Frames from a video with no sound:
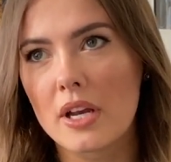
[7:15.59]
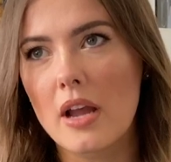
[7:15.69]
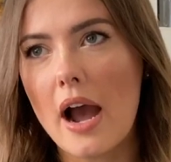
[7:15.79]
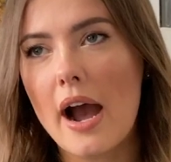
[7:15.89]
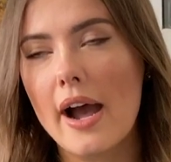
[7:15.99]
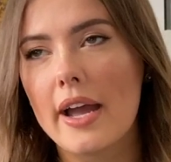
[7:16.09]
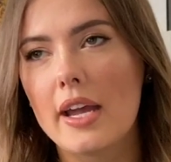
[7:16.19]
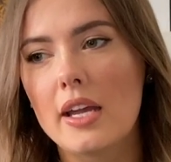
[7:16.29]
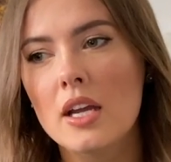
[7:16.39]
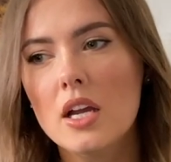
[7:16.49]
But
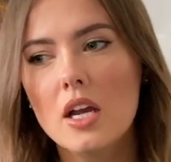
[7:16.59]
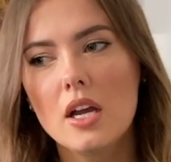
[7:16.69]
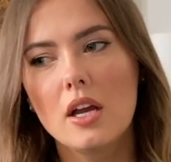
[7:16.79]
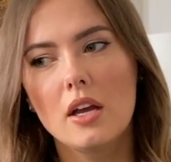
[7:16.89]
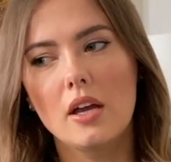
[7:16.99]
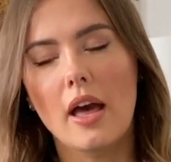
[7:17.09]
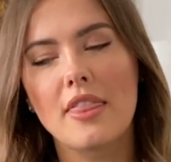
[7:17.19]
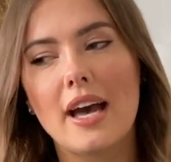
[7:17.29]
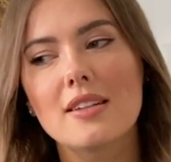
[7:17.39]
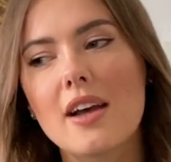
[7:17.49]
I,
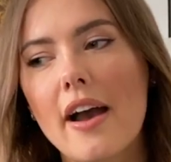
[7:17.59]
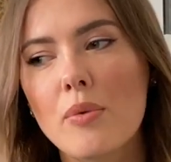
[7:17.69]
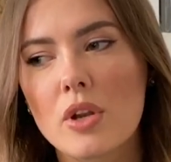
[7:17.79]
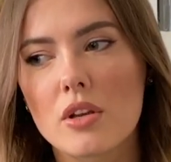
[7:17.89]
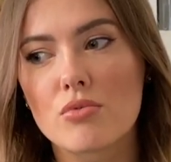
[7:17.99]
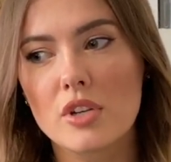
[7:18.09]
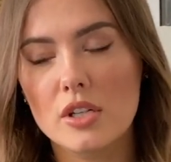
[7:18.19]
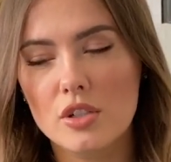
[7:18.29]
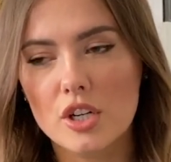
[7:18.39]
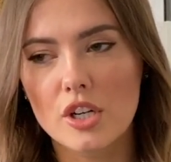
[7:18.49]
at that time when it
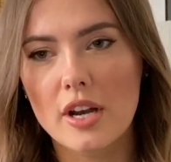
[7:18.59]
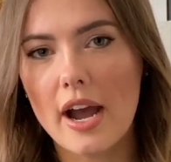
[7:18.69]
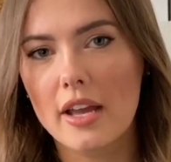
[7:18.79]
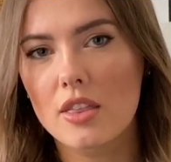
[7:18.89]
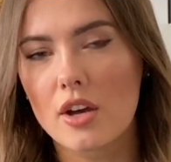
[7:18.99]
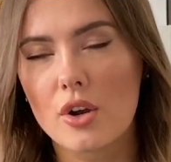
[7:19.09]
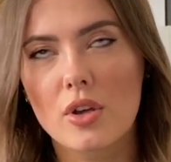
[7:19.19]
reoccurred, I thought,